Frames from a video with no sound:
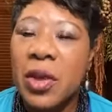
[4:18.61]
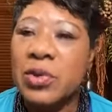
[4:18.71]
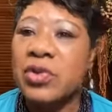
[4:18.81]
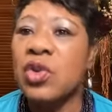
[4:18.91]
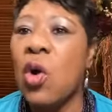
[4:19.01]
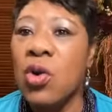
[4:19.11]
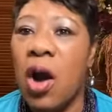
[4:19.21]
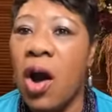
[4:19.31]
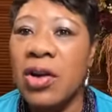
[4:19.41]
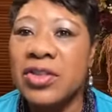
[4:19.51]
There was no
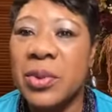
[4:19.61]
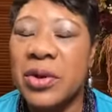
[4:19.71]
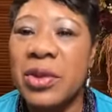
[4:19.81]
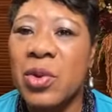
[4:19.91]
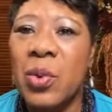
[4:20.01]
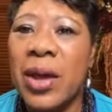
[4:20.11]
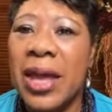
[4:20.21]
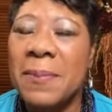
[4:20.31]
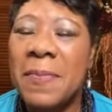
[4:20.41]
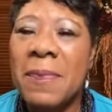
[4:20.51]
cars that were in the
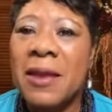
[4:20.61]
way.